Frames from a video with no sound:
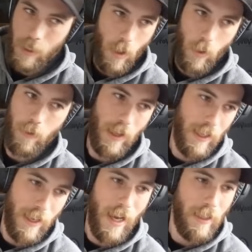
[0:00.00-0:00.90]
going with
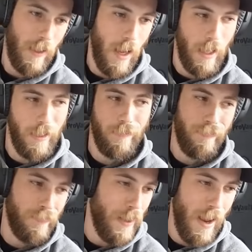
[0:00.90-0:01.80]
like a
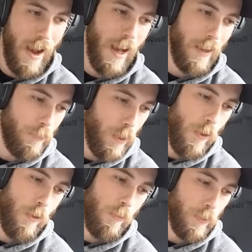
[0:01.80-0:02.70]
nylon knot
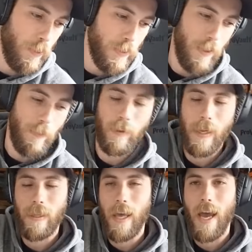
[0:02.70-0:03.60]
rope or something
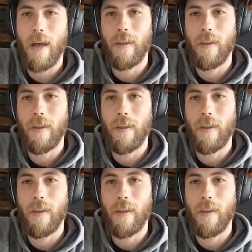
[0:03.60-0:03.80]
like that.